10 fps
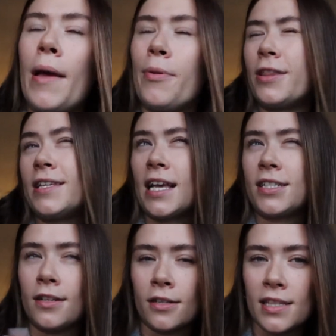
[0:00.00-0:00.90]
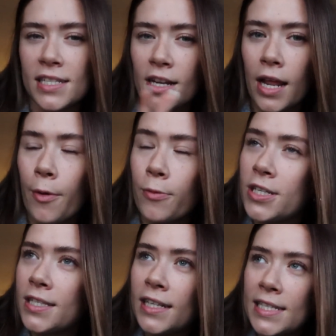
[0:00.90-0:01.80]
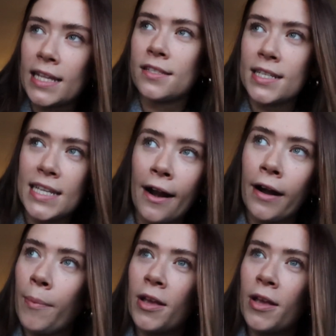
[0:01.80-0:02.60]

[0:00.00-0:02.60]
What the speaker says: My birthday is actually not till the Sunday, but we're just going to say it's on the Saturday